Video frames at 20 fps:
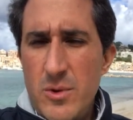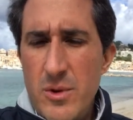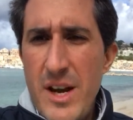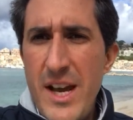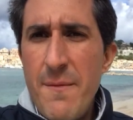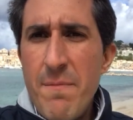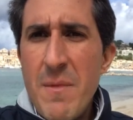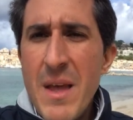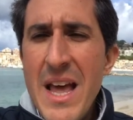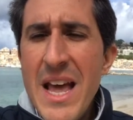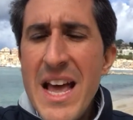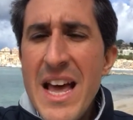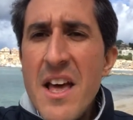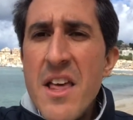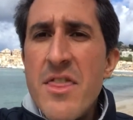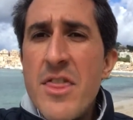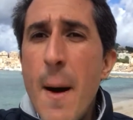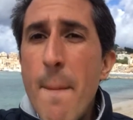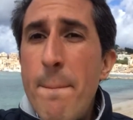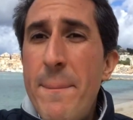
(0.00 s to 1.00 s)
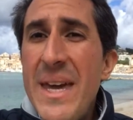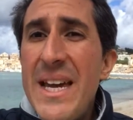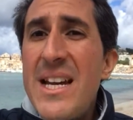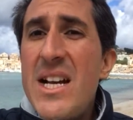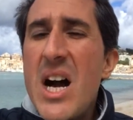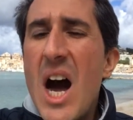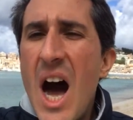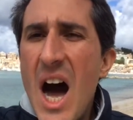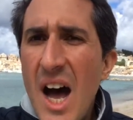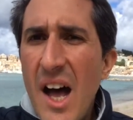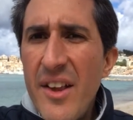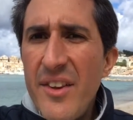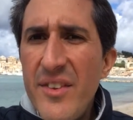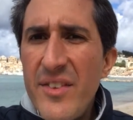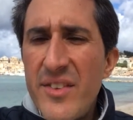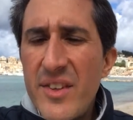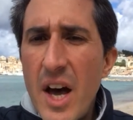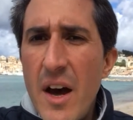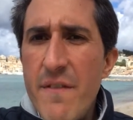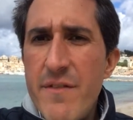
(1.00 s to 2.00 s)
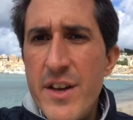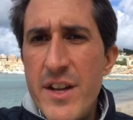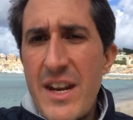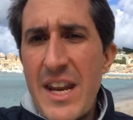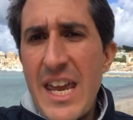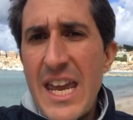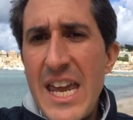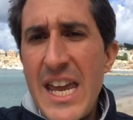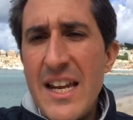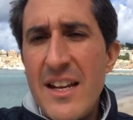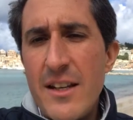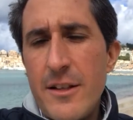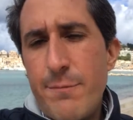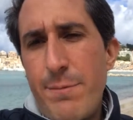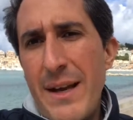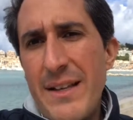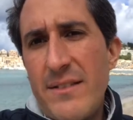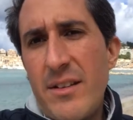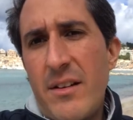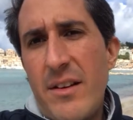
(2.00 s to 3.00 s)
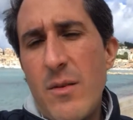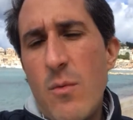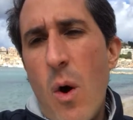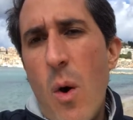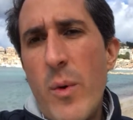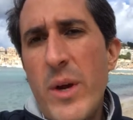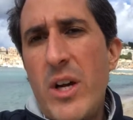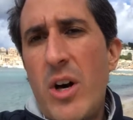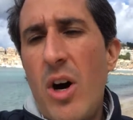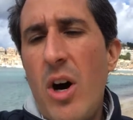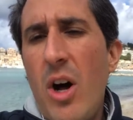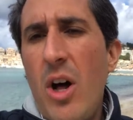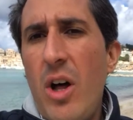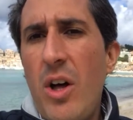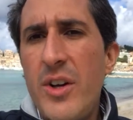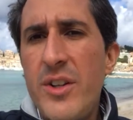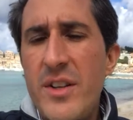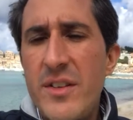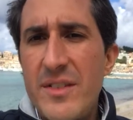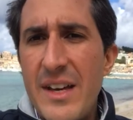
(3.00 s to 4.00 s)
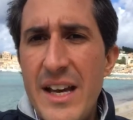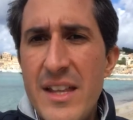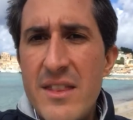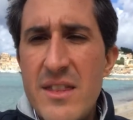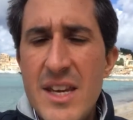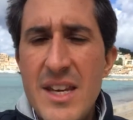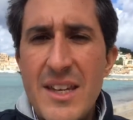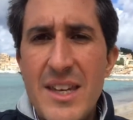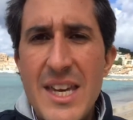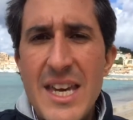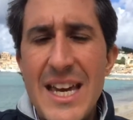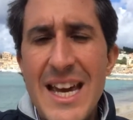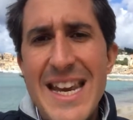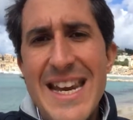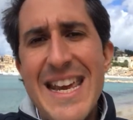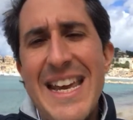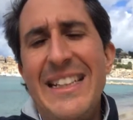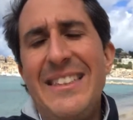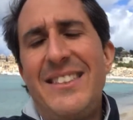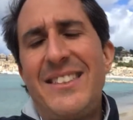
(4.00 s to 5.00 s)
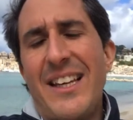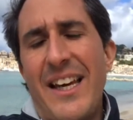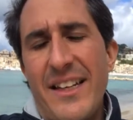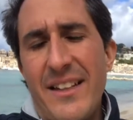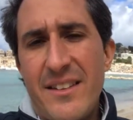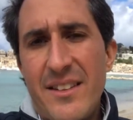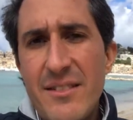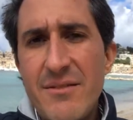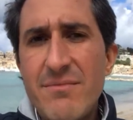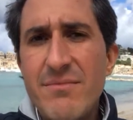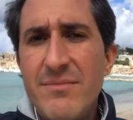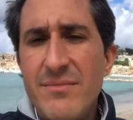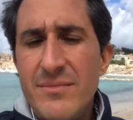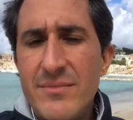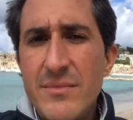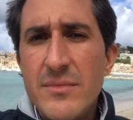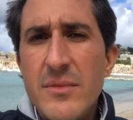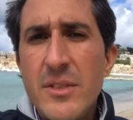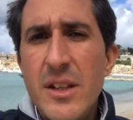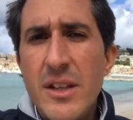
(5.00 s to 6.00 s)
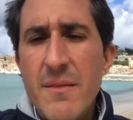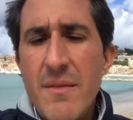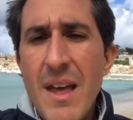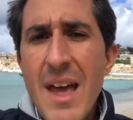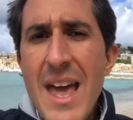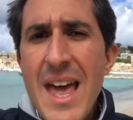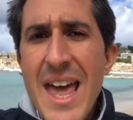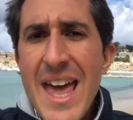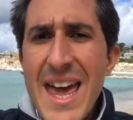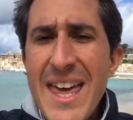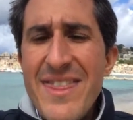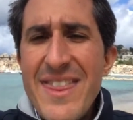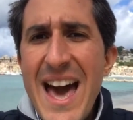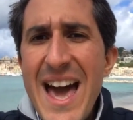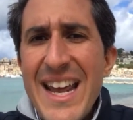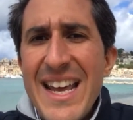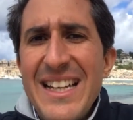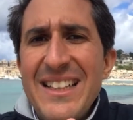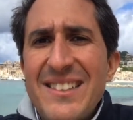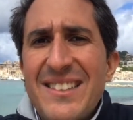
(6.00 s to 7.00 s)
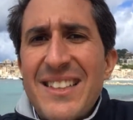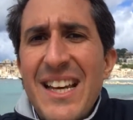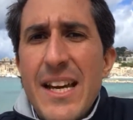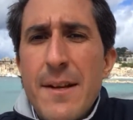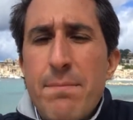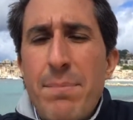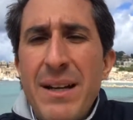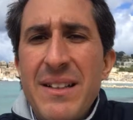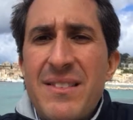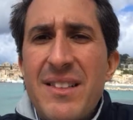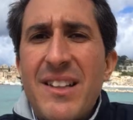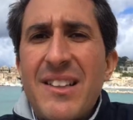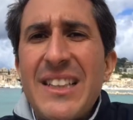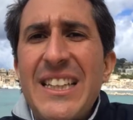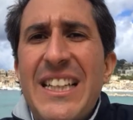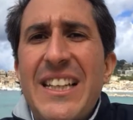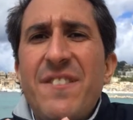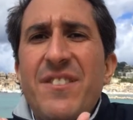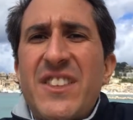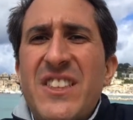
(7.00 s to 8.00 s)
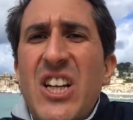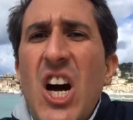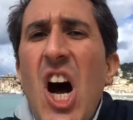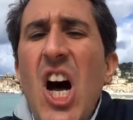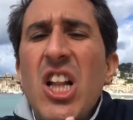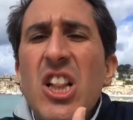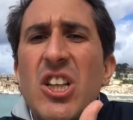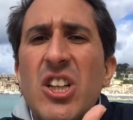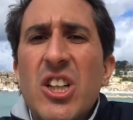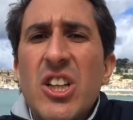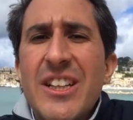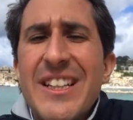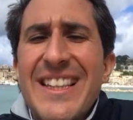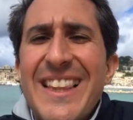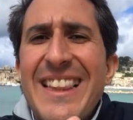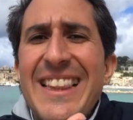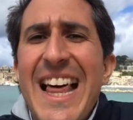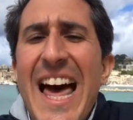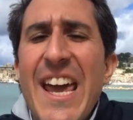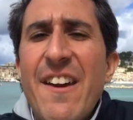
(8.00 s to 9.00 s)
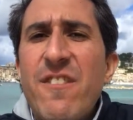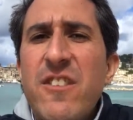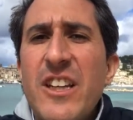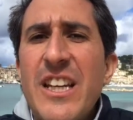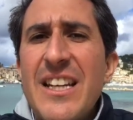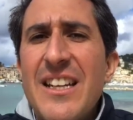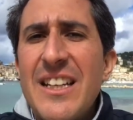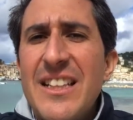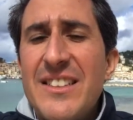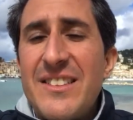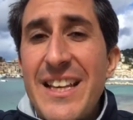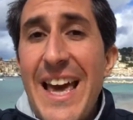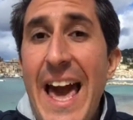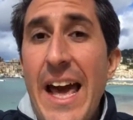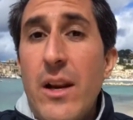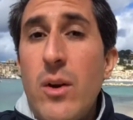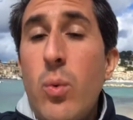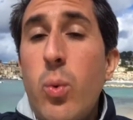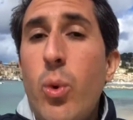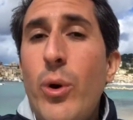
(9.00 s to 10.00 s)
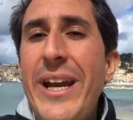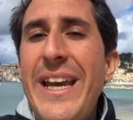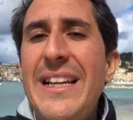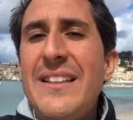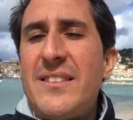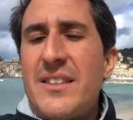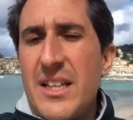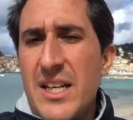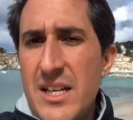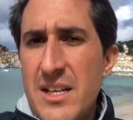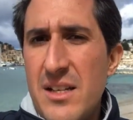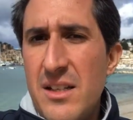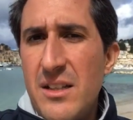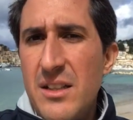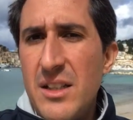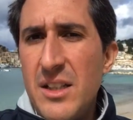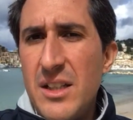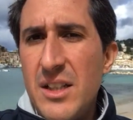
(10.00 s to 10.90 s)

right? The because of the need is basically what we call in design thinking an insight. And that insight basically gives color and liveliness and reason